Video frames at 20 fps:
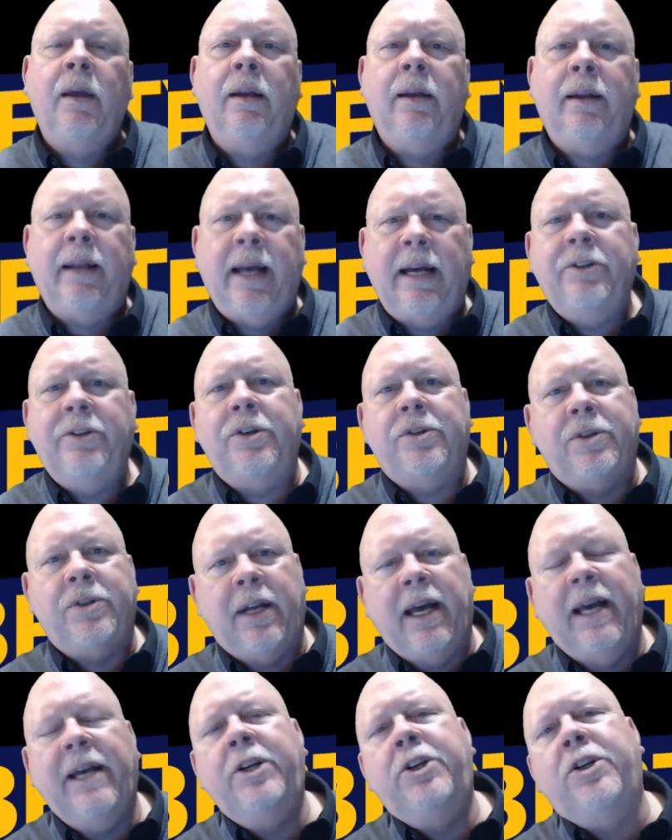
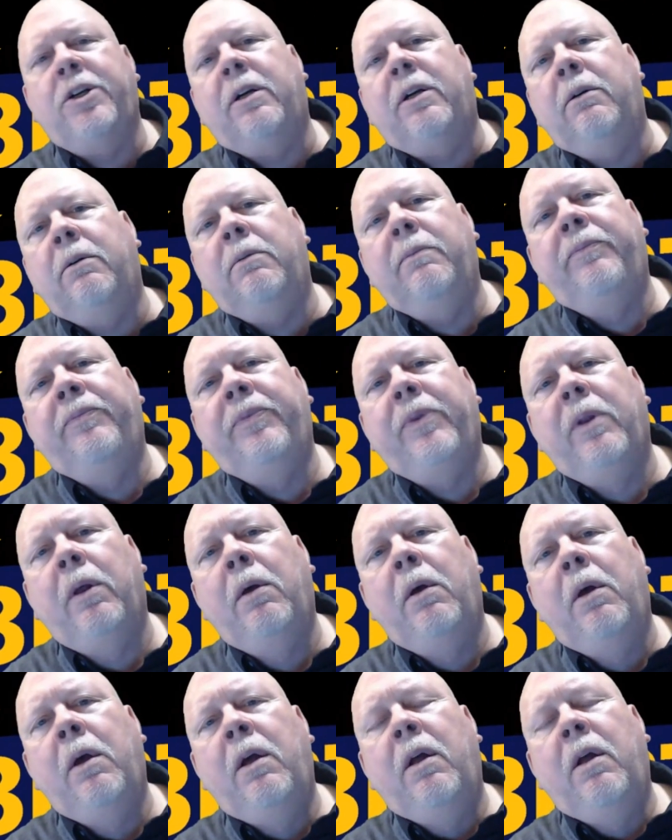legislation
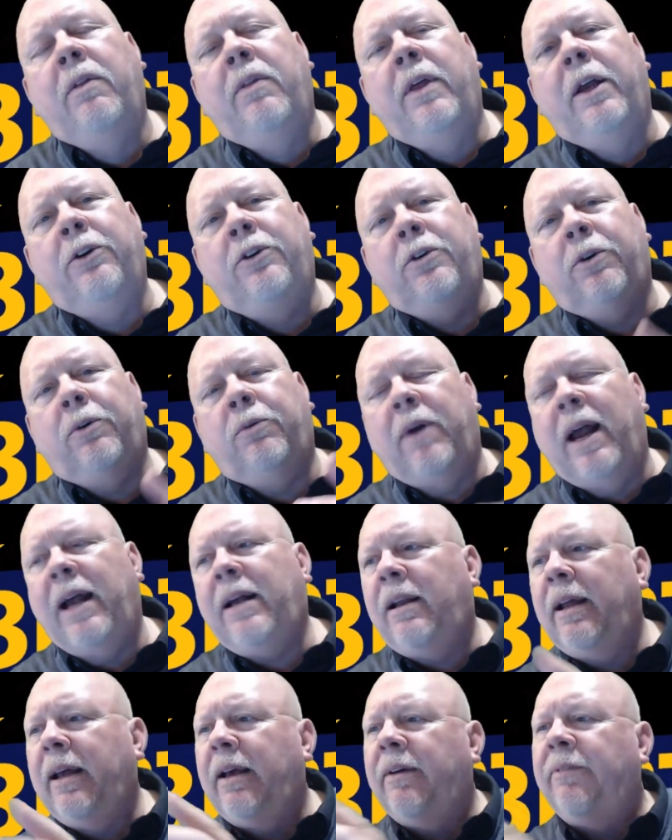that
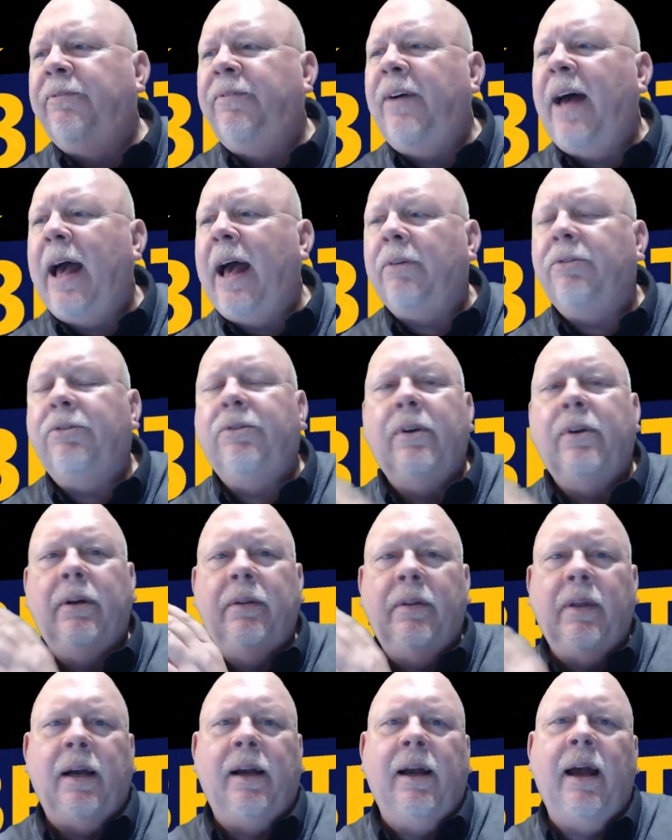directly affects
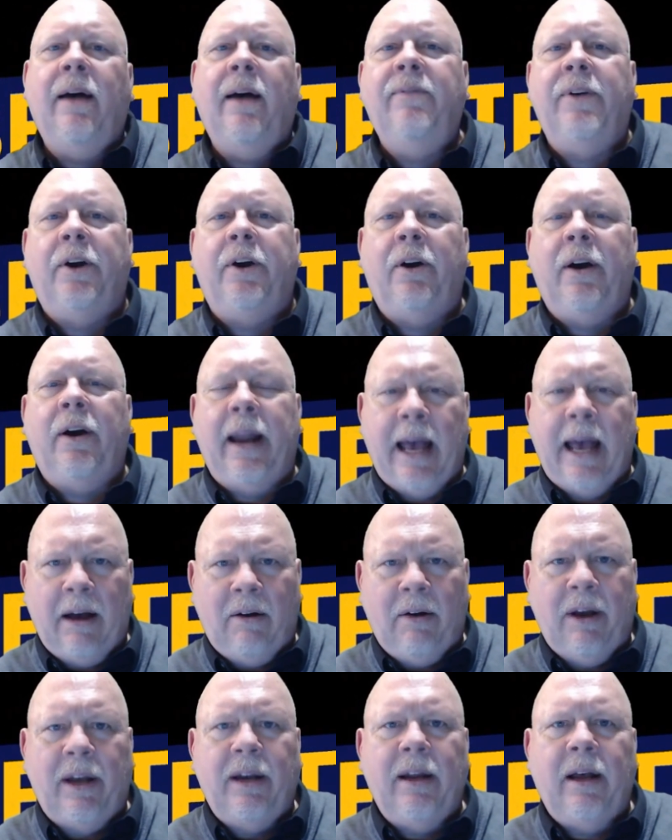the governor and
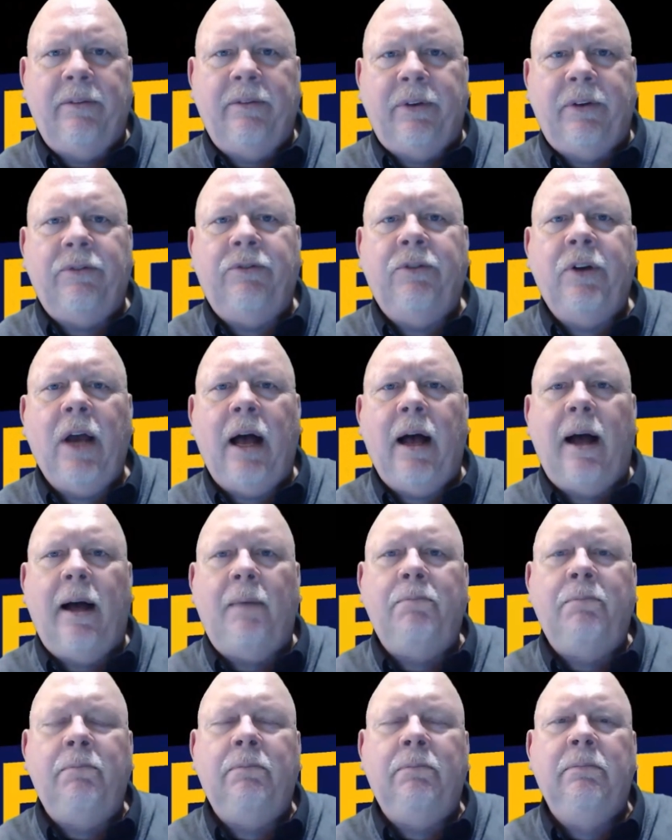how he does his
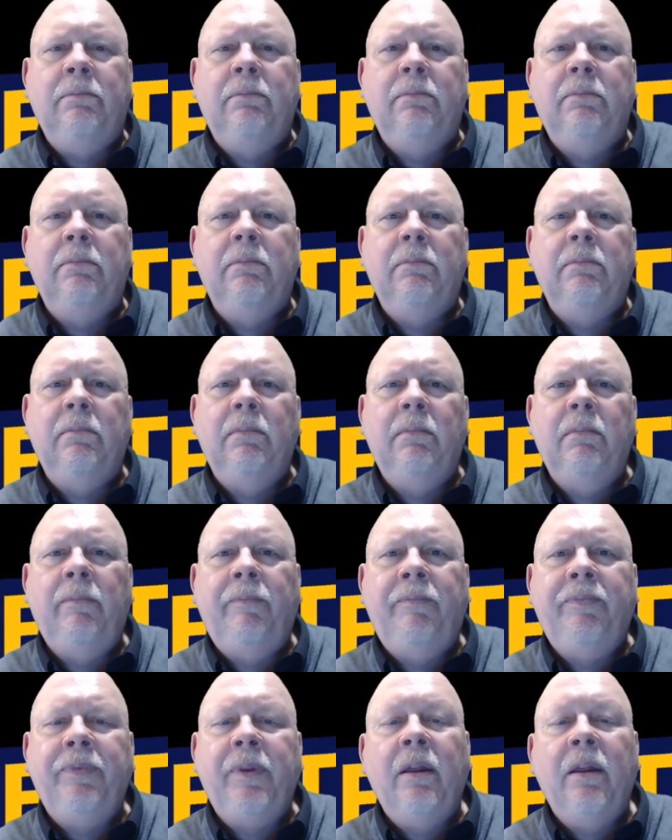job,
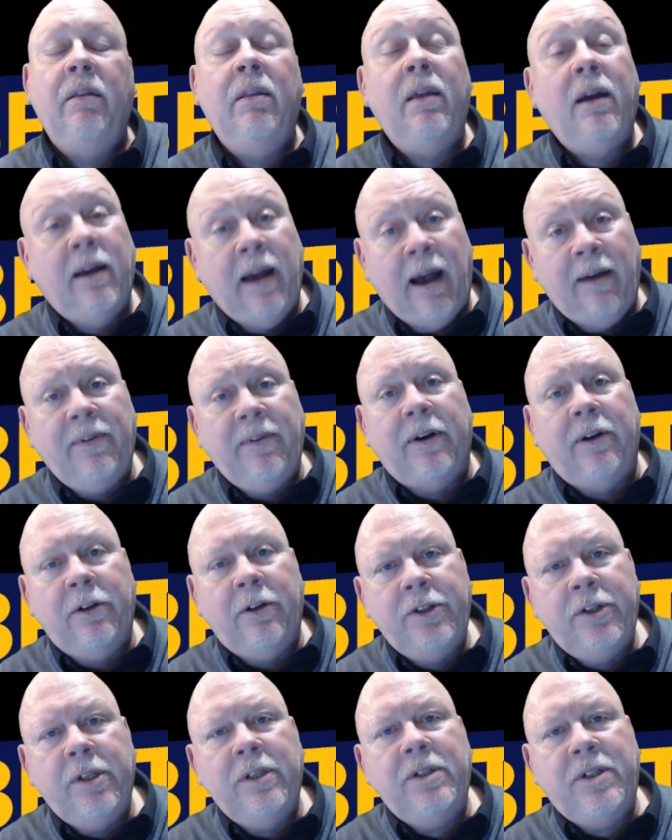the
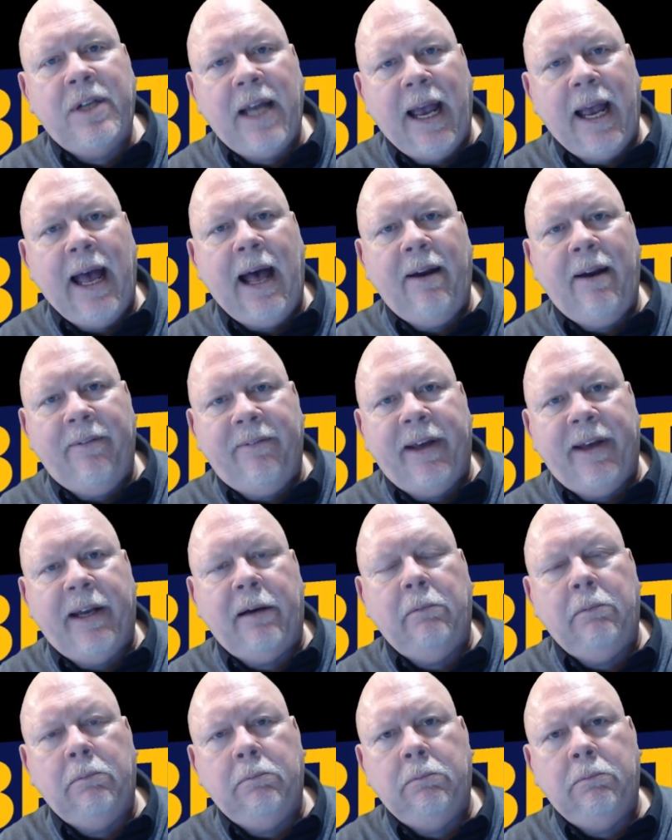governor should stay out of it.